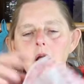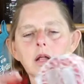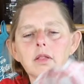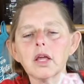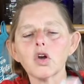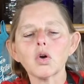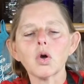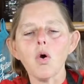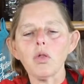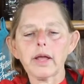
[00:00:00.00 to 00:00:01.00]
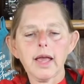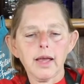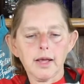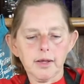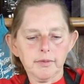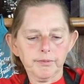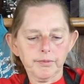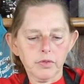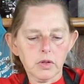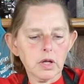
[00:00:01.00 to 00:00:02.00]
the Coca Cola cake.
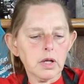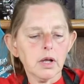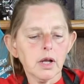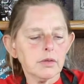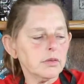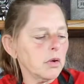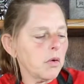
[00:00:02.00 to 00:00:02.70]
So